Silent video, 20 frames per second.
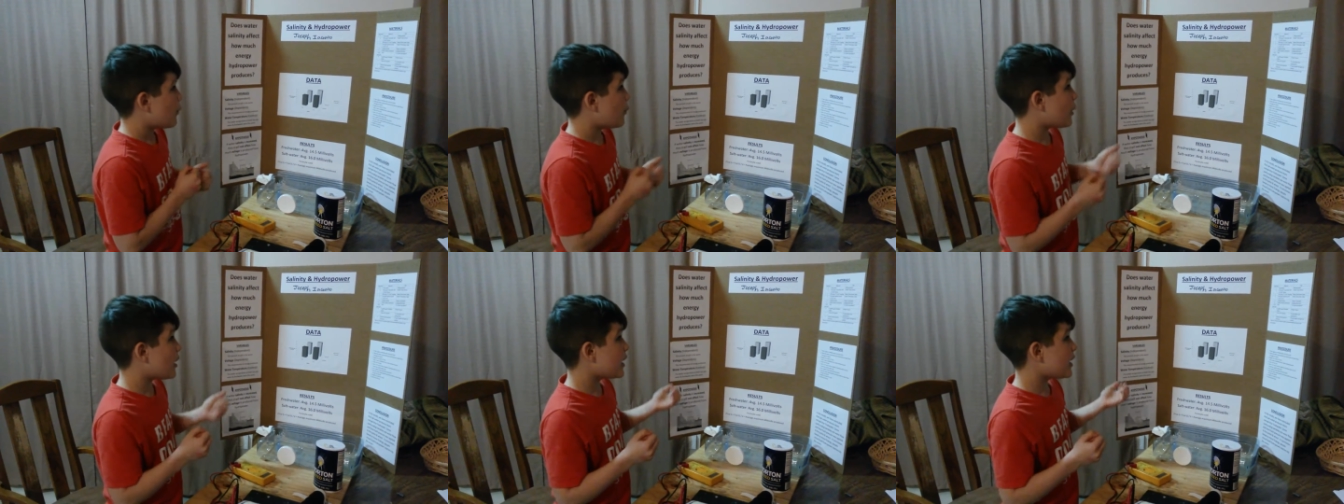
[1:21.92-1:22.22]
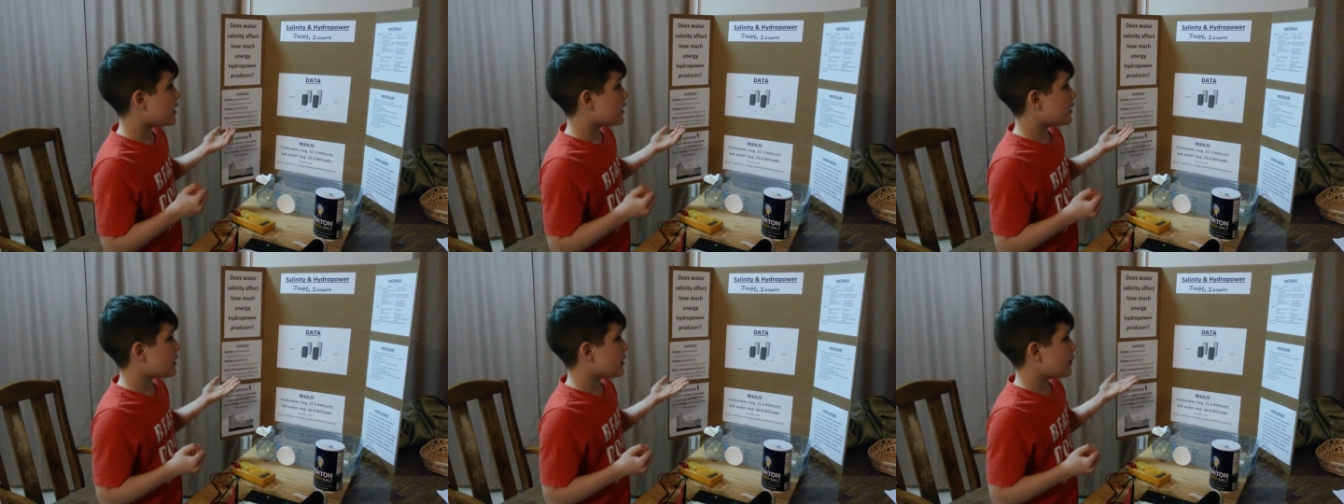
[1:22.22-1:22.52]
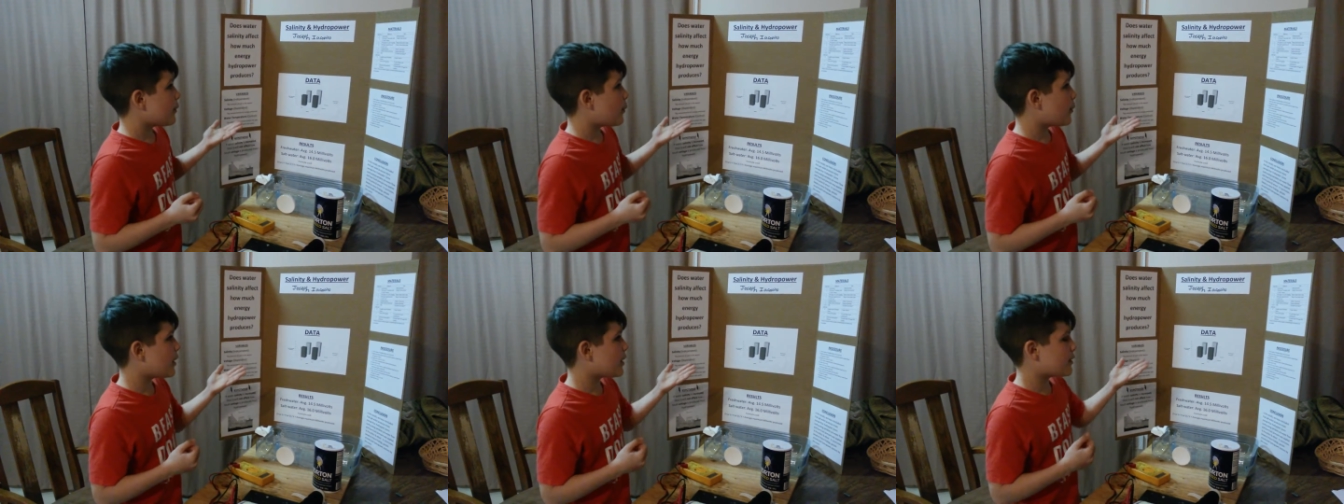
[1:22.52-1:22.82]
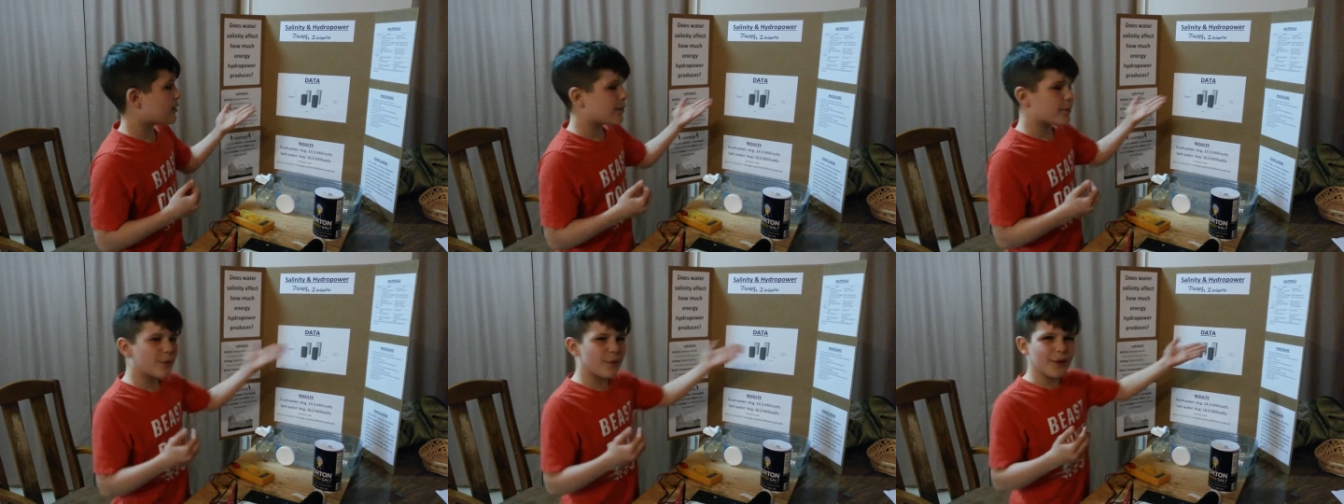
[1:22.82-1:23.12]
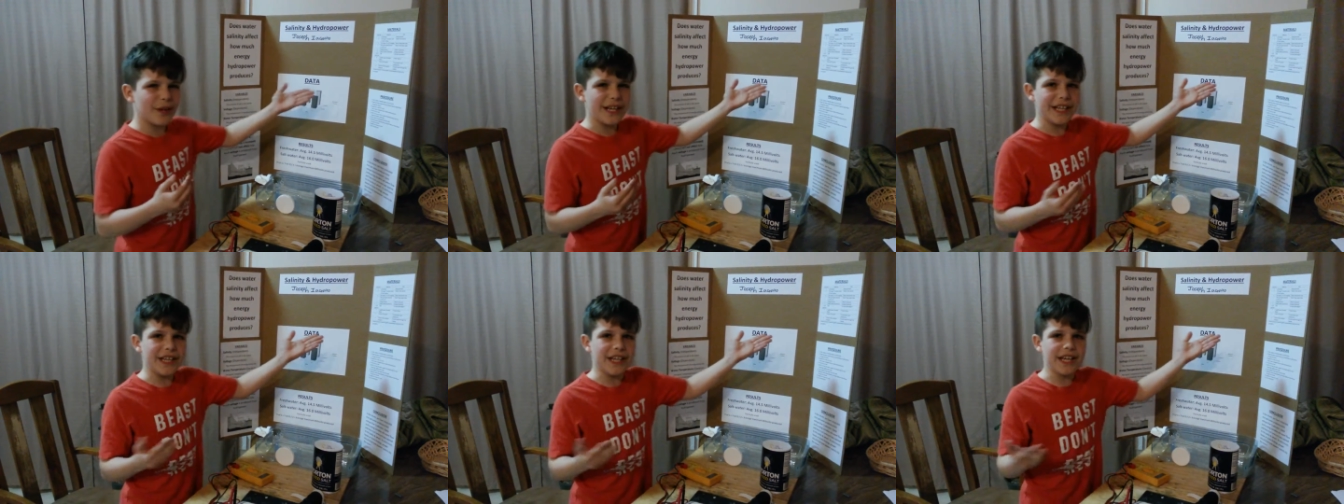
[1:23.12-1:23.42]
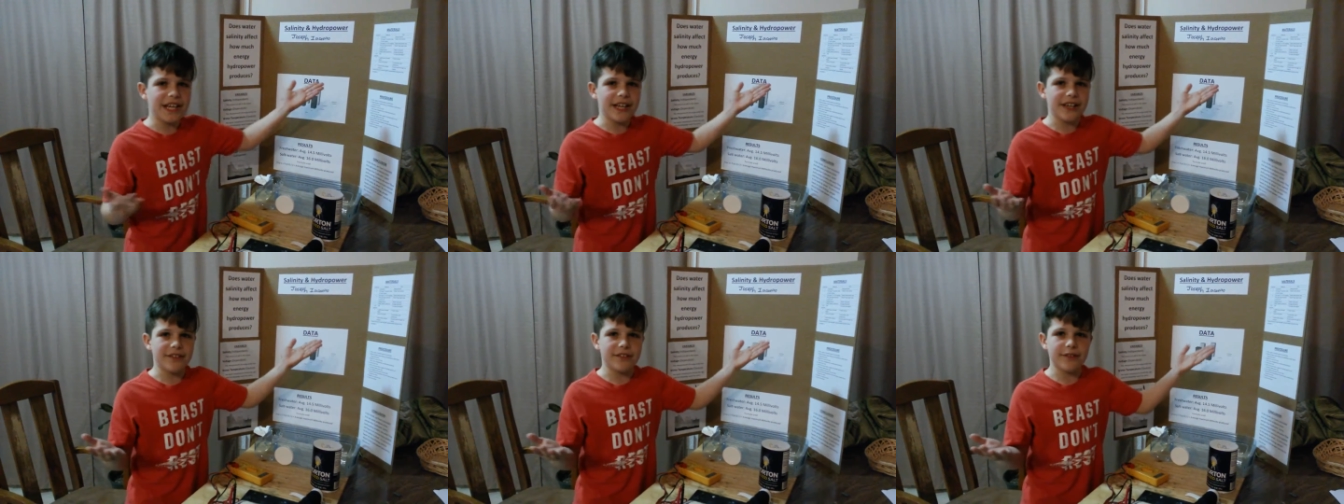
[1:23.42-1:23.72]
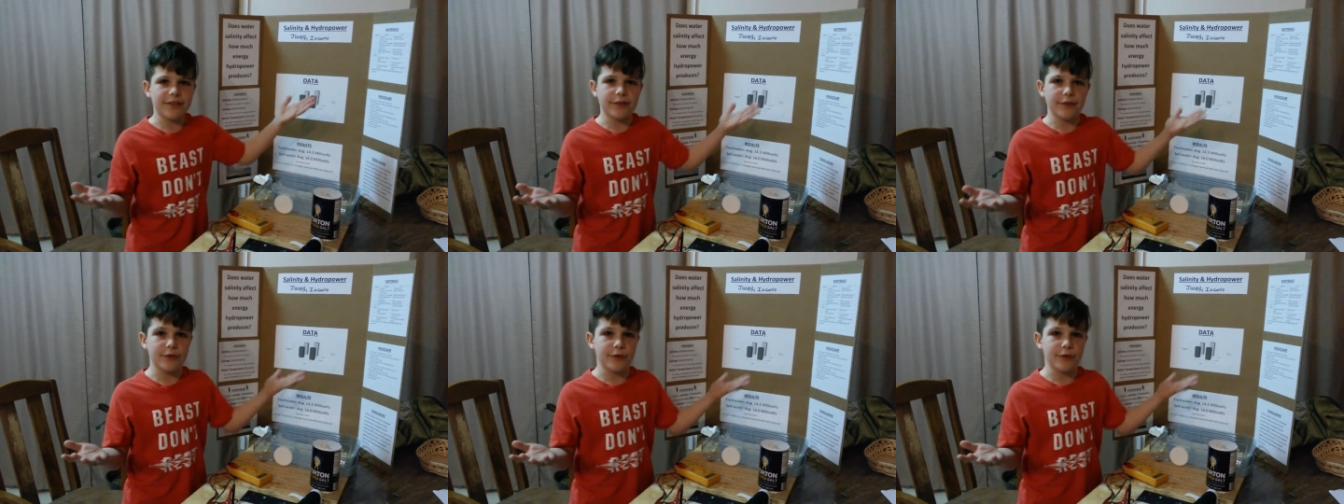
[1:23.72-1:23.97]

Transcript: what do we need to